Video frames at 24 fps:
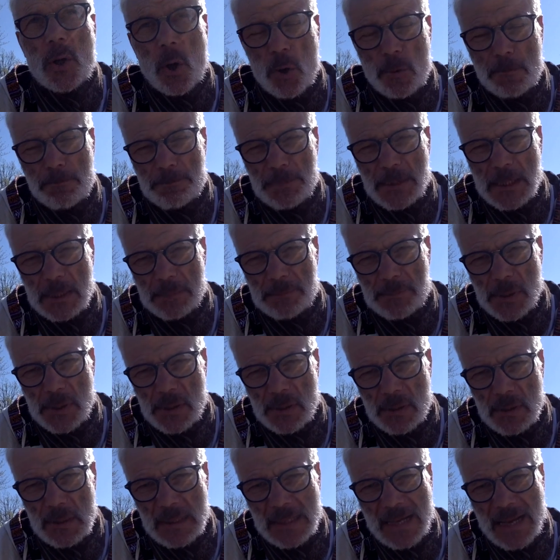own
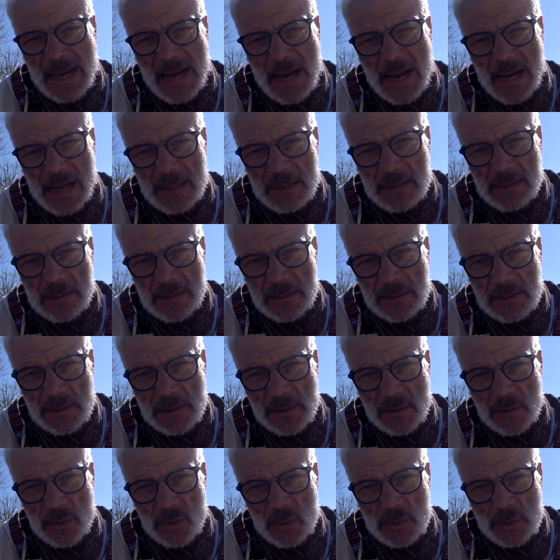people, highly
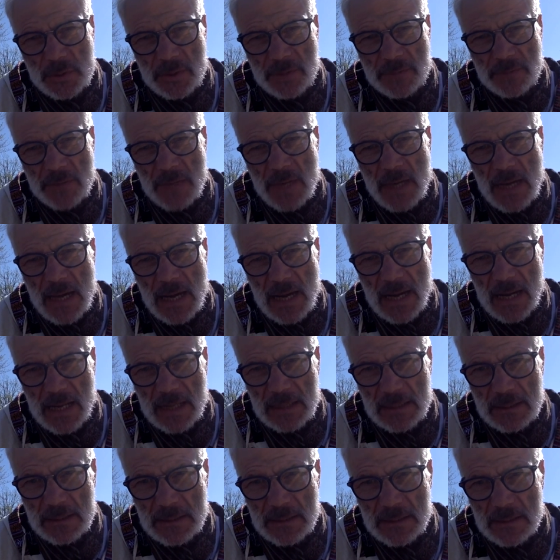exclusive,
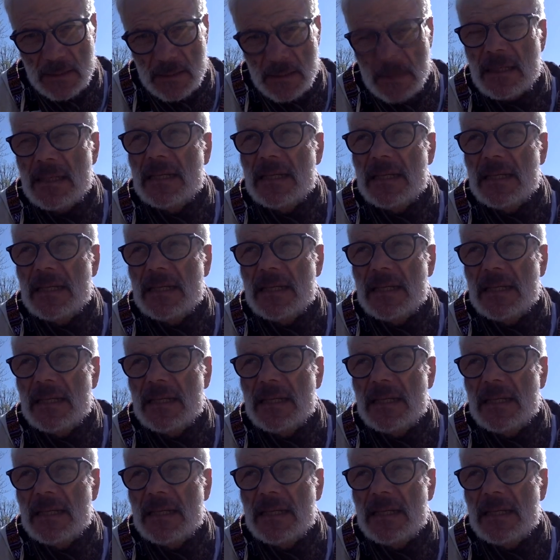highly